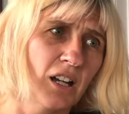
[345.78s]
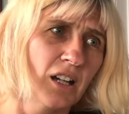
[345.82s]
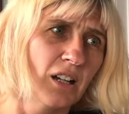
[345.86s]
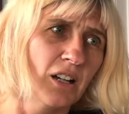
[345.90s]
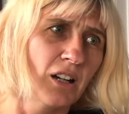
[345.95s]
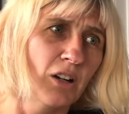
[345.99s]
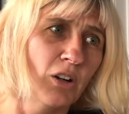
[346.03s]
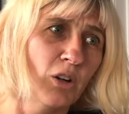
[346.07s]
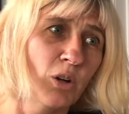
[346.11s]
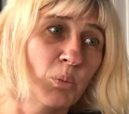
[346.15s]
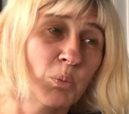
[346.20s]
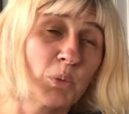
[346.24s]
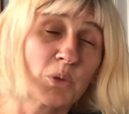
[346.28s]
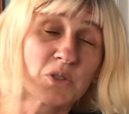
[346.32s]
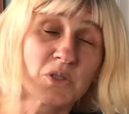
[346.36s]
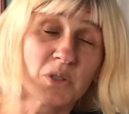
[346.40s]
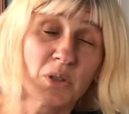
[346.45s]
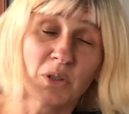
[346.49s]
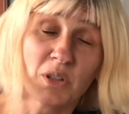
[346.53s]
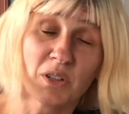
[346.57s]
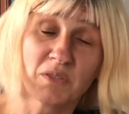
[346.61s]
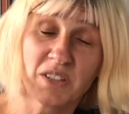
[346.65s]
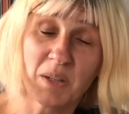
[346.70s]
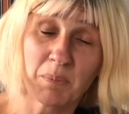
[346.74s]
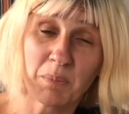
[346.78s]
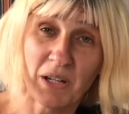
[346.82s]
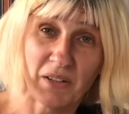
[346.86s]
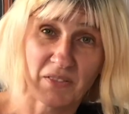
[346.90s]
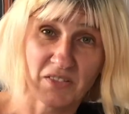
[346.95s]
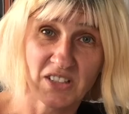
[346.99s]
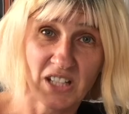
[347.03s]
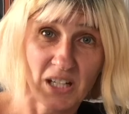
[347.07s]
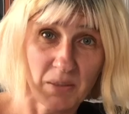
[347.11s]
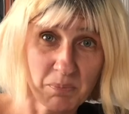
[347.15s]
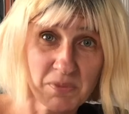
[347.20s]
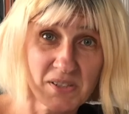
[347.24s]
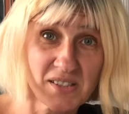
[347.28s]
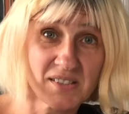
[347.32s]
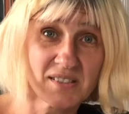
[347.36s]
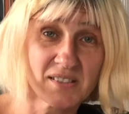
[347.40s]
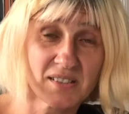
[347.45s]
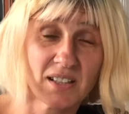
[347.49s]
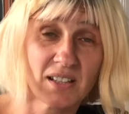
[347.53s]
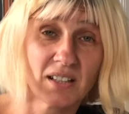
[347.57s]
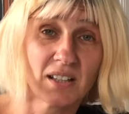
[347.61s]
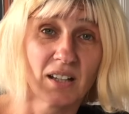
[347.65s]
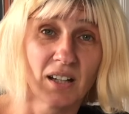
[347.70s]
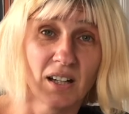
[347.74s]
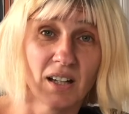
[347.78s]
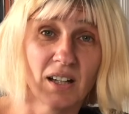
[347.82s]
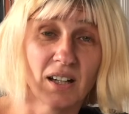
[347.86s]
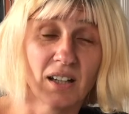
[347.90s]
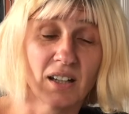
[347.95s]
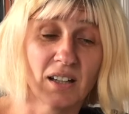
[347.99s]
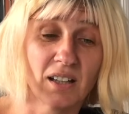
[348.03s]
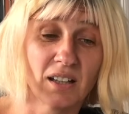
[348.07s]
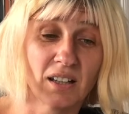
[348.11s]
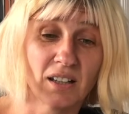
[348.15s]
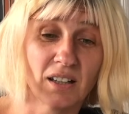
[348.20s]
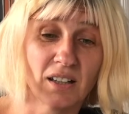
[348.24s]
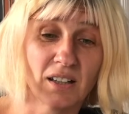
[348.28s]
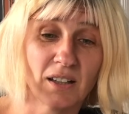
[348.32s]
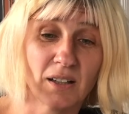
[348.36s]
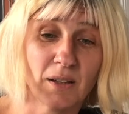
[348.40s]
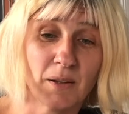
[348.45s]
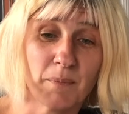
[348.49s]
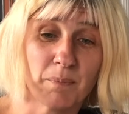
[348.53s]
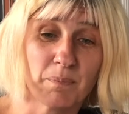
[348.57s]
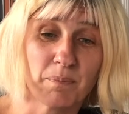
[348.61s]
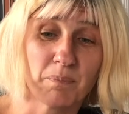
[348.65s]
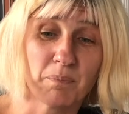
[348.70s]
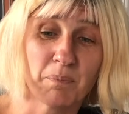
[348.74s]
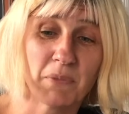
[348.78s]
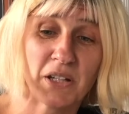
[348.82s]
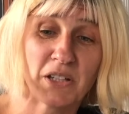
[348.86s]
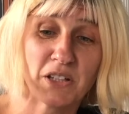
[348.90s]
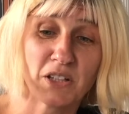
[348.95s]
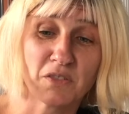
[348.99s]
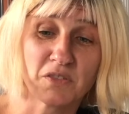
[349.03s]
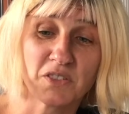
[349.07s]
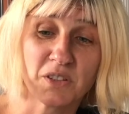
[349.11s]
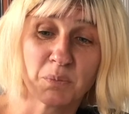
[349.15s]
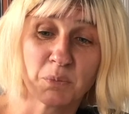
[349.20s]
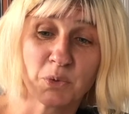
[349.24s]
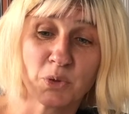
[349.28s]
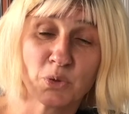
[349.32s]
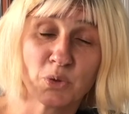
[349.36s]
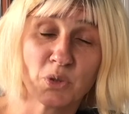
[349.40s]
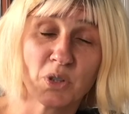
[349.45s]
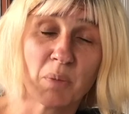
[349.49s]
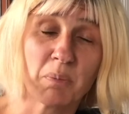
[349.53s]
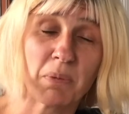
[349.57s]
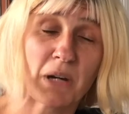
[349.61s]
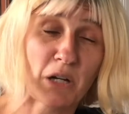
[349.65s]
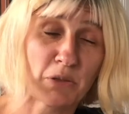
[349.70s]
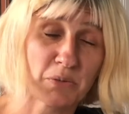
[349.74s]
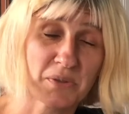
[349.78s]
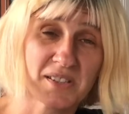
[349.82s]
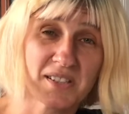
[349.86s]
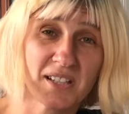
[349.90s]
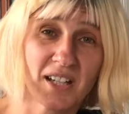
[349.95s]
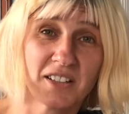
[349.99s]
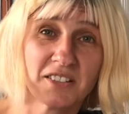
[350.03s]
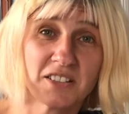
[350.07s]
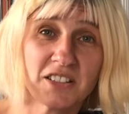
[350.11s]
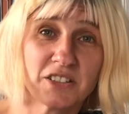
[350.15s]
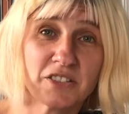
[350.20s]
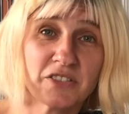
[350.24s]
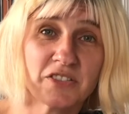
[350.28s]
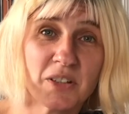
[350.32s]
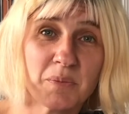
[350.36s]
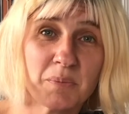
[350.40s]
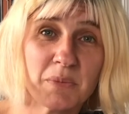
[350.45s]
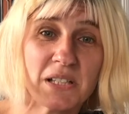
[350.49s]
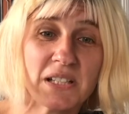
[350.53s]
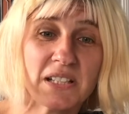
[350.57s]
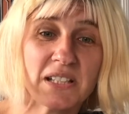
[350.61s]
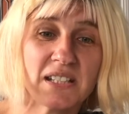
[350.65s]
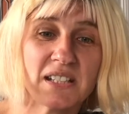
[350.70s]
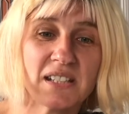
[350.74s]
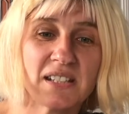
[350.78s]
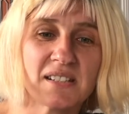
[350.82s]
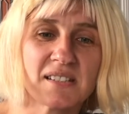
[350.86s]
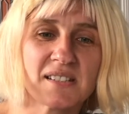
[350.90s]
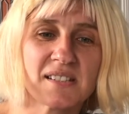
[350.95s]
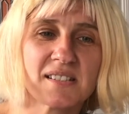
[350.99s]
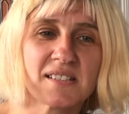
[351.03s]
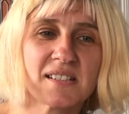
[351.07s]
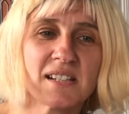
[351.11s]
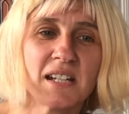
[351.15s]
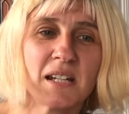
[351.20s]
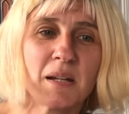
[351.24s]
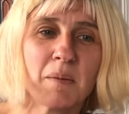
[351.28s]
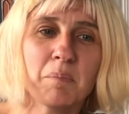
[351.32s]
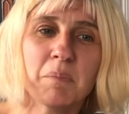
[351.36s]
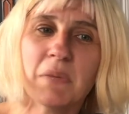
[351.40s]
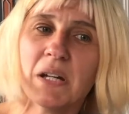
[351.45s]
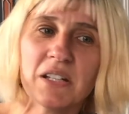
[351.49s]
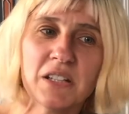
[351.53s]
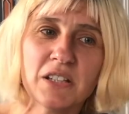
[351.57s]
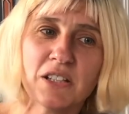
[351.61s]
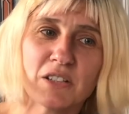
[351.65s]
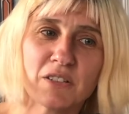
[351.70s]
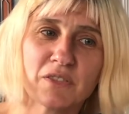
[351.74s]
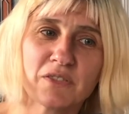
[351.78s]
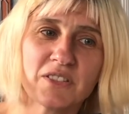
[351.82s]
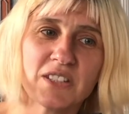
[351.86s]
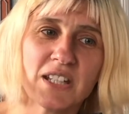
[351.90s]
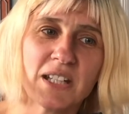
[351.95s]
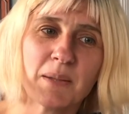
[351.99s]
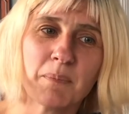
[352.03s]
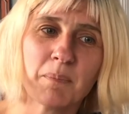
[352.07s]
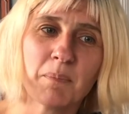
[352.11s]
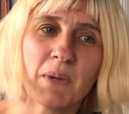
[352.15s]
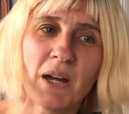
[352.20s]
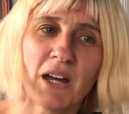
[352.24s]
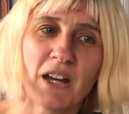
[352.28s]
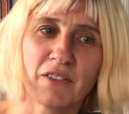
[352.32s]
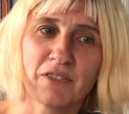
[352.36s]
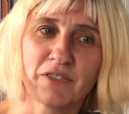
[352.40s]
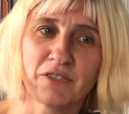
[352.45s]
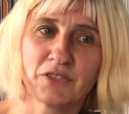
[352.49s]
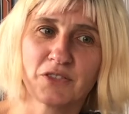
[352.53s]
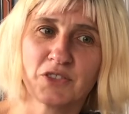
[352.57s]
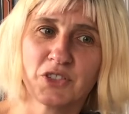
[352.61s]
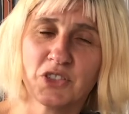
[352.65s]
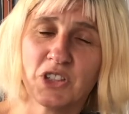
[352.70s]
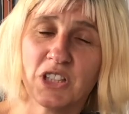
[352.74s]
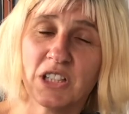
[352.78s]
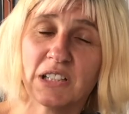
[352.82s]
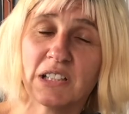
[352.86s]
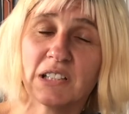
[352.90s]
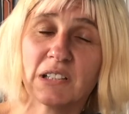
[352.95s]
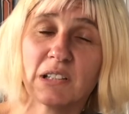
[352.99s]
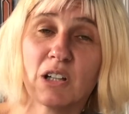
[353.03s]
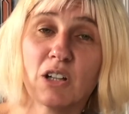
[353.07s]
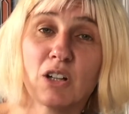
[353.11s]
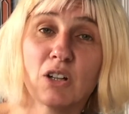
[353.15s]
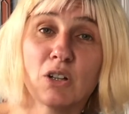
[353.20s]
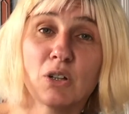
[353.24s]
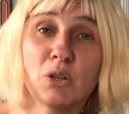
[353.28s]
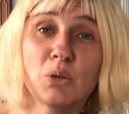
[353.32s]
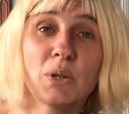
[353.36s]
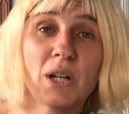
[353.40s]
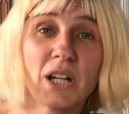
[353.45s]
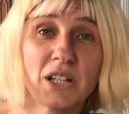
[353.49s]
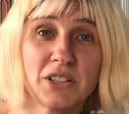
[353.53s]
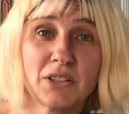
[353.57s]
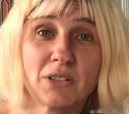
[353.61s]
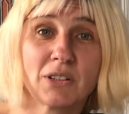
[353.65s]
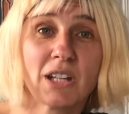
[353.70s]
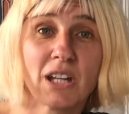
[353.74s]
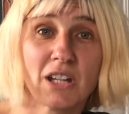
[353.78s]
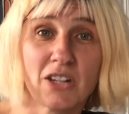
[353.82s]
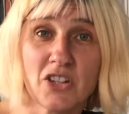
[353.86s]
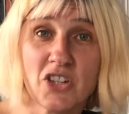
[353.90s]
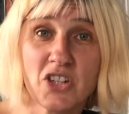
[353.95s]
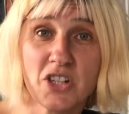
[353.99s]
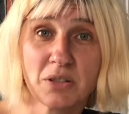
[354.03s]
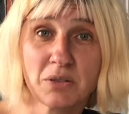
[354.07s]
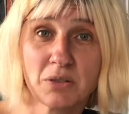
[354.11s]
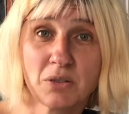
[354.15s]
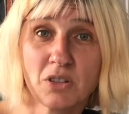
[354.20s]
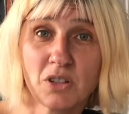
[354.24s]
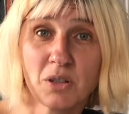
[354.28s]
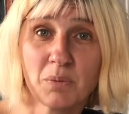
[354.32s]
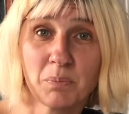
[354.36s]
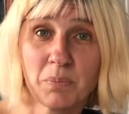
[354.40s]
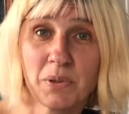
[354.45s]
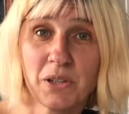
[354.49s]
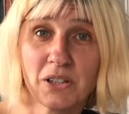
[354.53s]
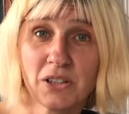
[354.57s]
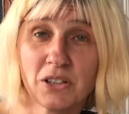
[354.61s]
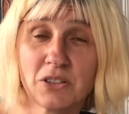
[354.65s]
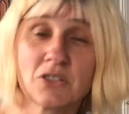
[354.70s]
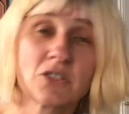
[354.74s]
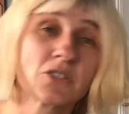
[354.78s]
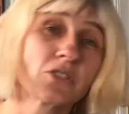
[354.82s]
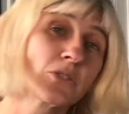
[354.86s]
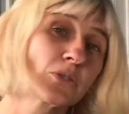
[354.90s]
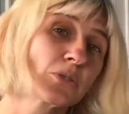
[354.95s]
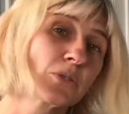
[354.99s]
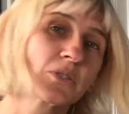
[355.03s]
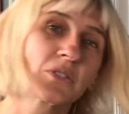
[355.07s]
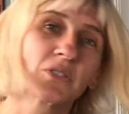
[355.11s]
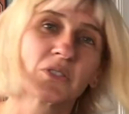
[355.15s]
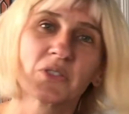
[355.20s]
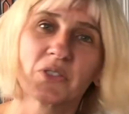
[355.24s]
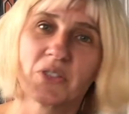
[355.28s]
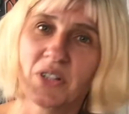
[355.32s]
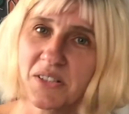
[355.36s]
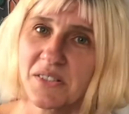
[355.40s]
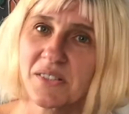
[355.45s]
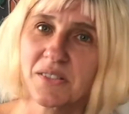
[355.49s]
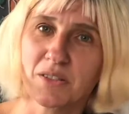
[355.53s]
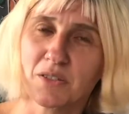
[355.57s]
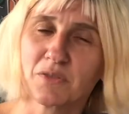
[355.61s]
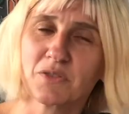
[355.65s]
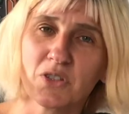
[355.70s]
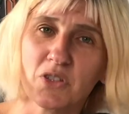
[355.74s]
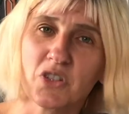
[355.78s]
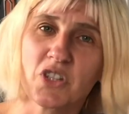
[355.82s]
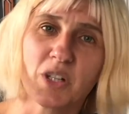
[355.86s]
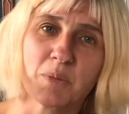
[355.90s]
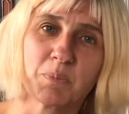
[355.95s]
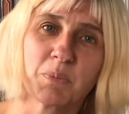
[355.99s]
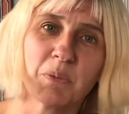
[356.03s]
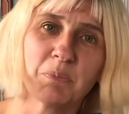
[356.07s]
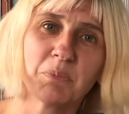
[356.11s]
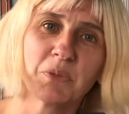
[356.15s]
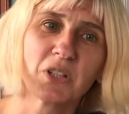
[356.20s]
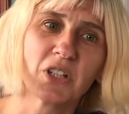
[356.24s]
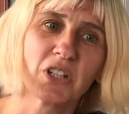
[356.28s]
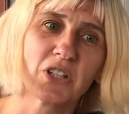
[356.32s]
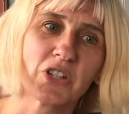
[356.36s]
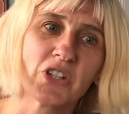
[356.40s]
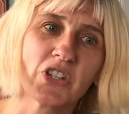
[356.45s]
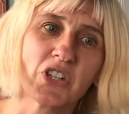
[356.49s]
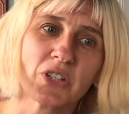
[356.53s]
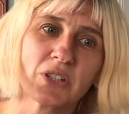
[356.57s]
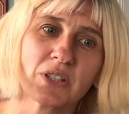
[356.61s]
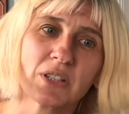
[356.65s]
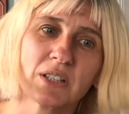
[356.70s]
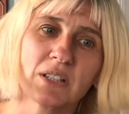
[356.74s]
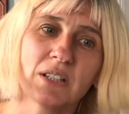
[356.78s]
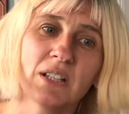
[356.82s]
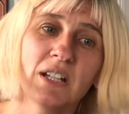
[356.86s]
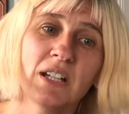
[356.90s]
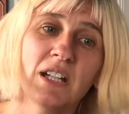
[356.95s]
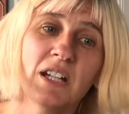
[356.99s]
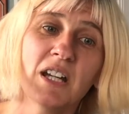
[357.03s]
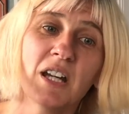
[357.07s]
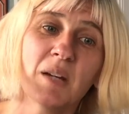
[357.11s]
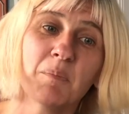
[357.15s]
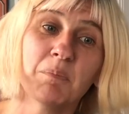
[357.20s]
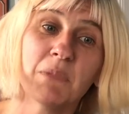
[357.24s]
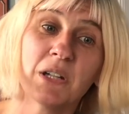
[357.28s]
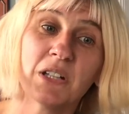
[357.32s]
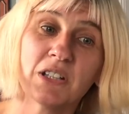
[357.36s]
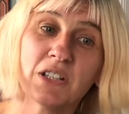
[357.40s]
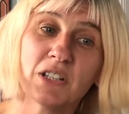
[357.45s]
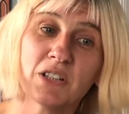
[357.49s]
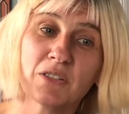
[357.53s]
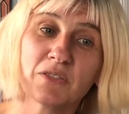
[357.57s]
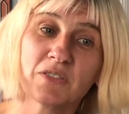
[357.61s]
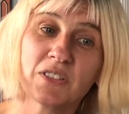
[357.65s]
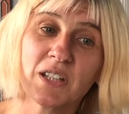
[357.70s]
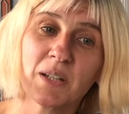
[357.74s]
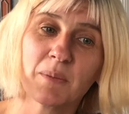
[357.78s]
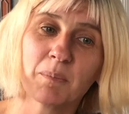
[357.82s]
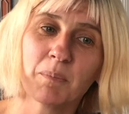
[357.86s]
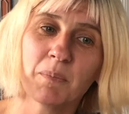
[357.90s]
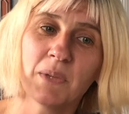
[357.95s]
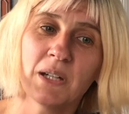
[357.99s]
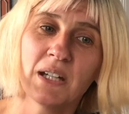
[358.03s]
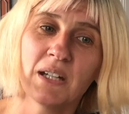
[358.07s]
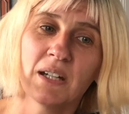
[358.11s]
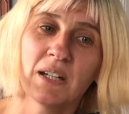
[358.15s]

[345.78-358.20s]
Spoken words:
Almost all of them have debts. Many of them grew up outside their families. Many of them have really low education compared to the rest of the Czech population. Many of them